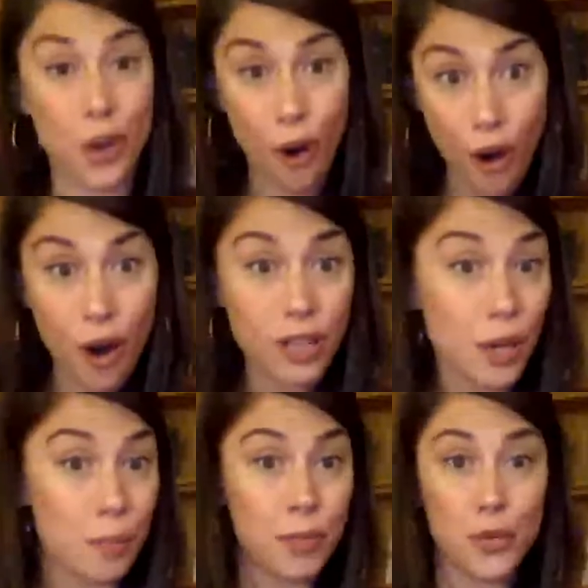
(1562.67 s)
all
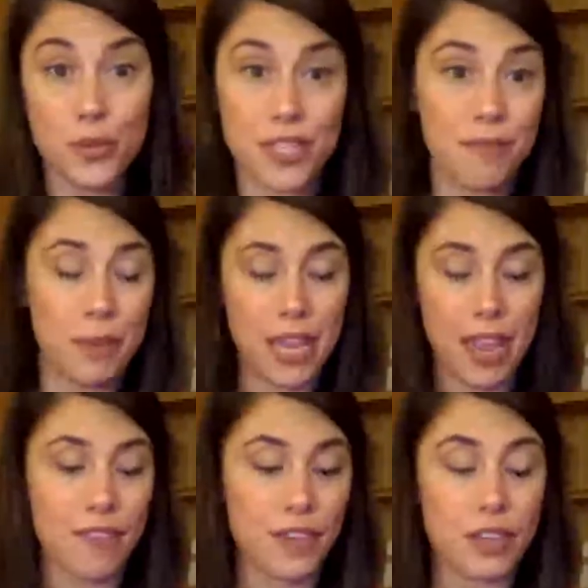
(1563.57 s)
abusive
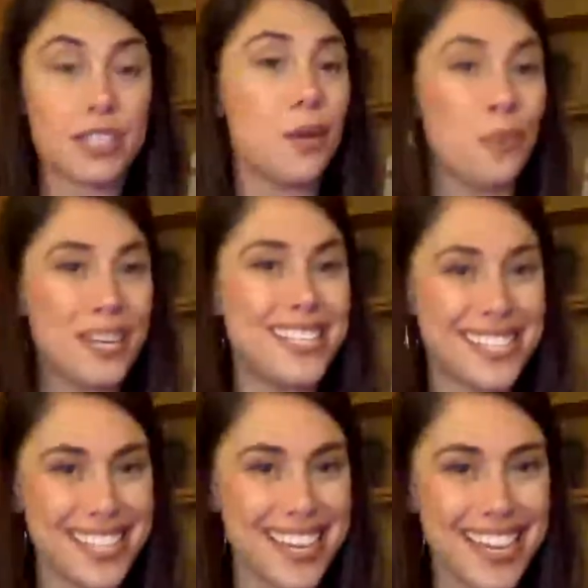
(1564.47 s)
behaviors that we
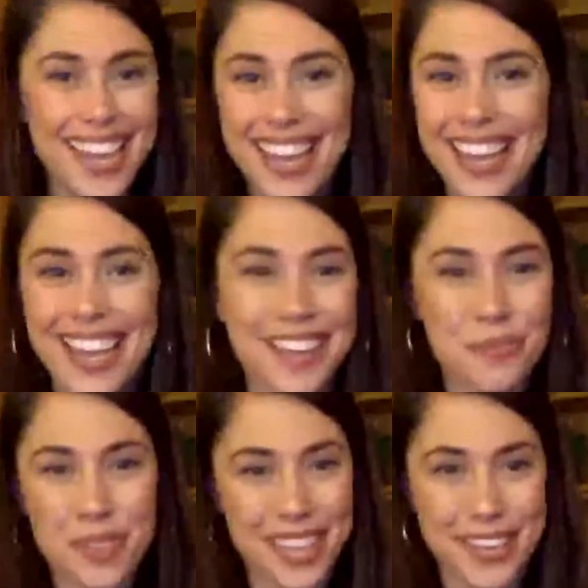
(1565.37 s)
see in
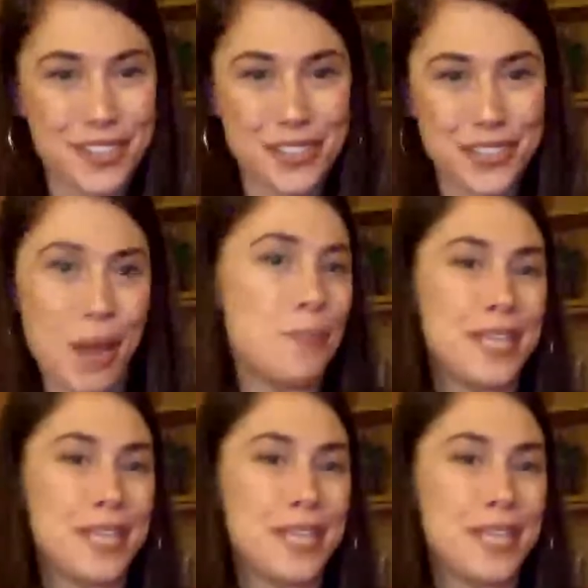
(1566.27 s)
relationships,